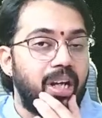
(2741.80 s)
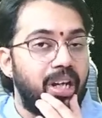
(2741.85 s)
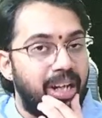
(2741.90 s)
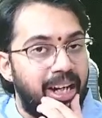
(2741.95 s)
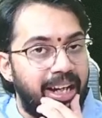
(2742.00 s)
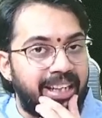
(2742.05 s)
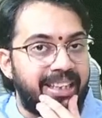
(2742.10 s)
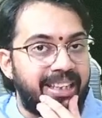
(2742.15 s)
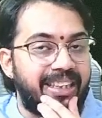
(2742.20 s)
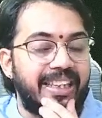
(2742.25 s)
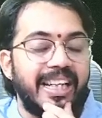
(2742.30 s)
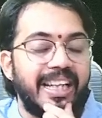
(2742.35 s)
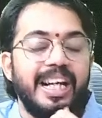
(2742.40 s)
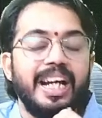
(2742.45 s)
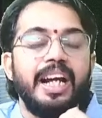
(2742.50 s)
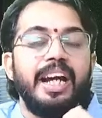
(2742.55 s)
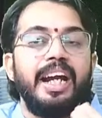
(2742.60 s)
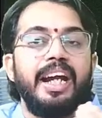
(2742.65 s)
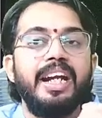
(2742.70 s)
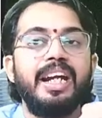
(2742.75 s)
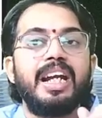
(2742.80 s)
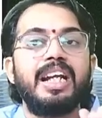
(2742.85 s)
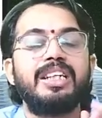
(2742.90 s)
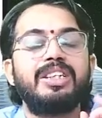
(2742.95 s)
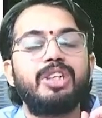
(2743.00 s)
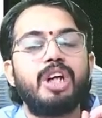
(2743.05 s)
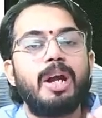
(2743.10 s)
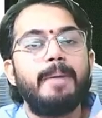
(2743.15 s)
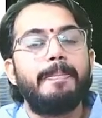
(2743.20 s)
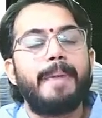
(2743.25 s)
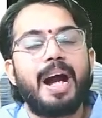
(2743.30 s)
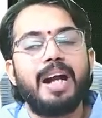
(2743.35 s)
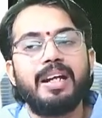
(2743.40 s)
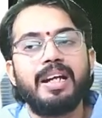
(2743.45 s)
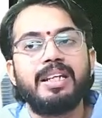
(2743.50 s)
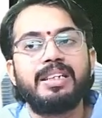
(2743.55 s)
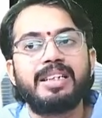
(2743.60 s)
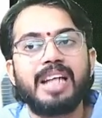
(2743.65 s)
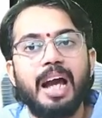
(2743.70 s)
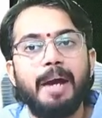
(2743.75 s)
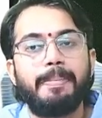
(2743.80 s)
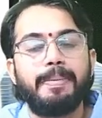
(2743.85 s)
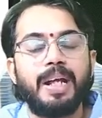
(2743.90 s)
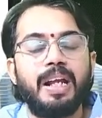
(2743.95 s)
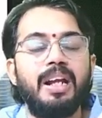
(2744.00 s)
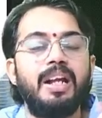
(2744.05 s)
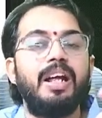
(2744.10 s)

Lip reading: Next, interest on partner's capital,